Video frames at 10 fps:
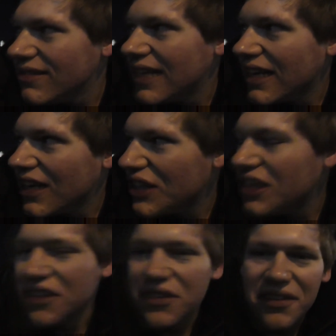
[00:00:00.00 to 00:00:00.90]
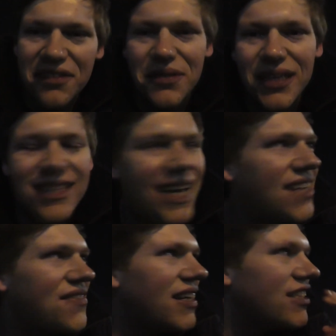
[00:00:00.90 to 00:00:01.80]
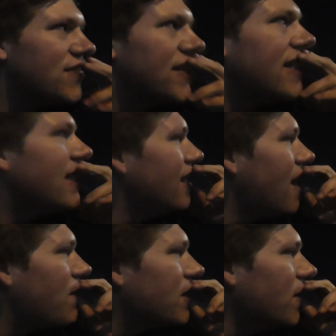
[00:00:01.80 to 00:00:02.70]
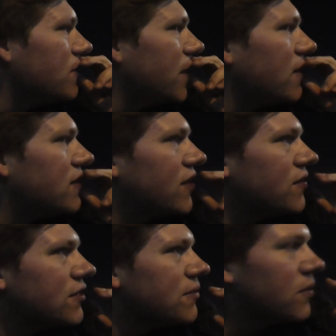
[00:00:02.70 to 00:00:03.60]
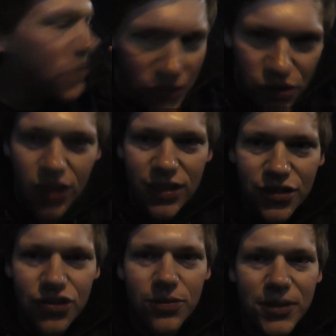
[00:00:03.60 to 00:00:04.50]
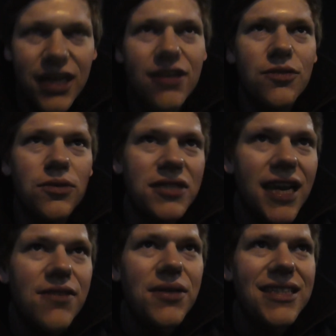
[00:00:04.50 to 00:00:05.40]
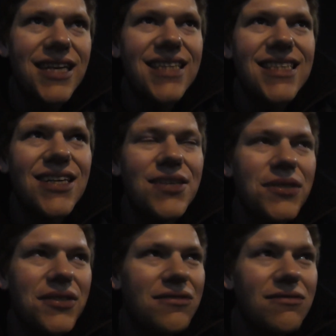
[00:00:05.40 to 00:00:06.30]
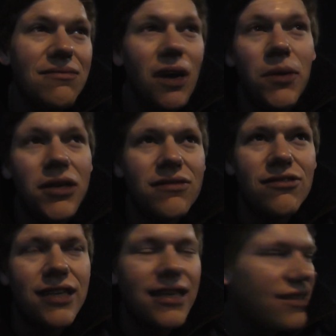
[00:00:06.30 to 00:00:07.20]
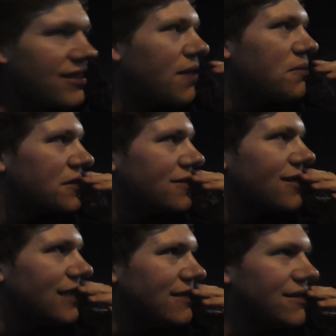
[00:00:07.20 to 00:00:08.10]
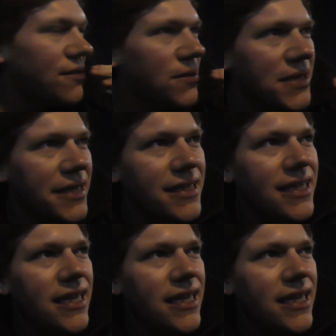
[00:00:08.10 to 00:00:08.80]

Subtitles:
10 o'clock at night, so I thought we're going to take advantage of it. I'm going to go into my hotel room, we'll try this strawberry Coke, we'll tell you what it tastes like, I might drink it on camera and see what we think.